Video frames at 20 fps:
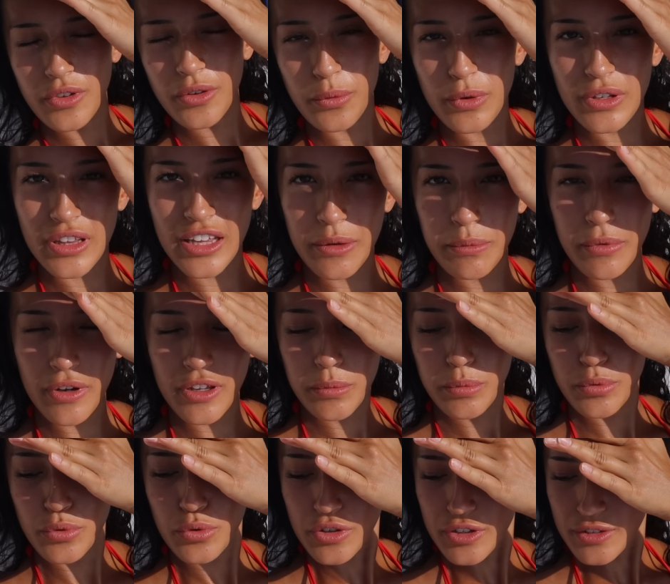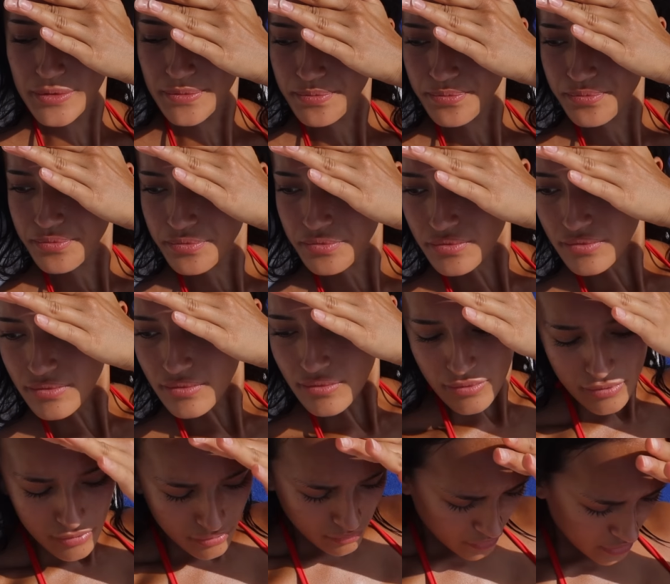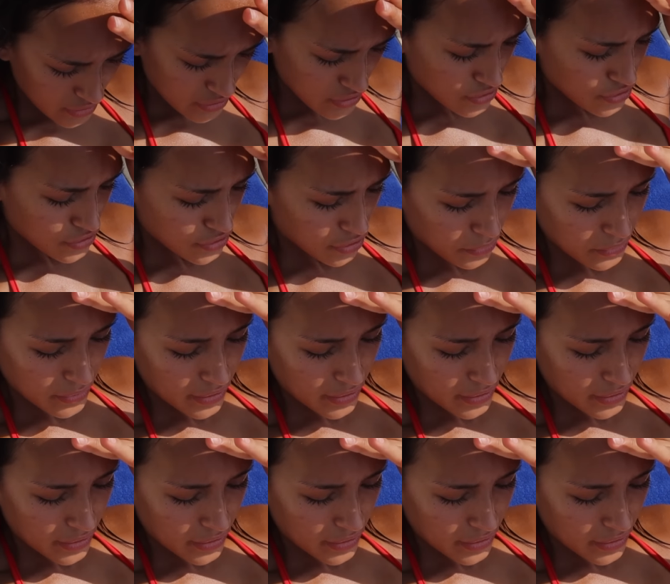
We're laying by the pool. That's so